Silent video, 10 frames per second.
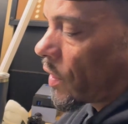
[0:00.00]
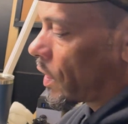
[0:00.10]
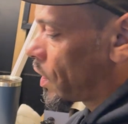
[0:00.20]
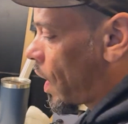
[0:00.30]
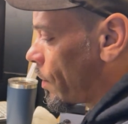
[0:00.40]
for
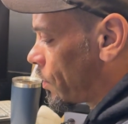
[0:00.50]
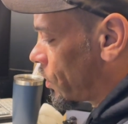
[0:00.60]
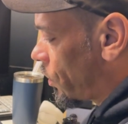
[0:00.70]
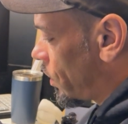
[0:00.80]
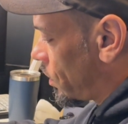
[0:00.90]
like a
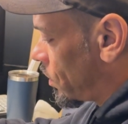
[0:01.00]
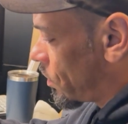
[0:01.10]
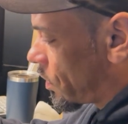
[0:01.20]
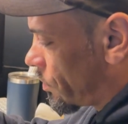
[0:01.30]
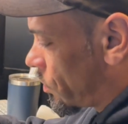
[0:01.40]
comic book
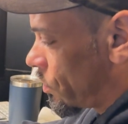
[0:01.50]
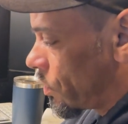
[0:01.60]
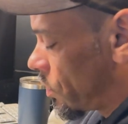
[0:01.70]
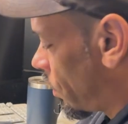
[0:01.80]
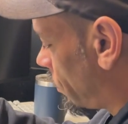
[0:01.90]
thing. Come
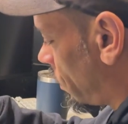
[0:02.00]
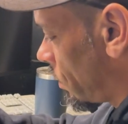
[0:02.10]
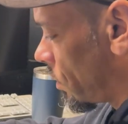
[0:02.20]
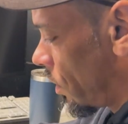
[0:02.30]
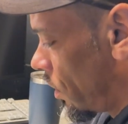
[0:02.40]
through with
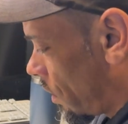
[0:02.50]
something.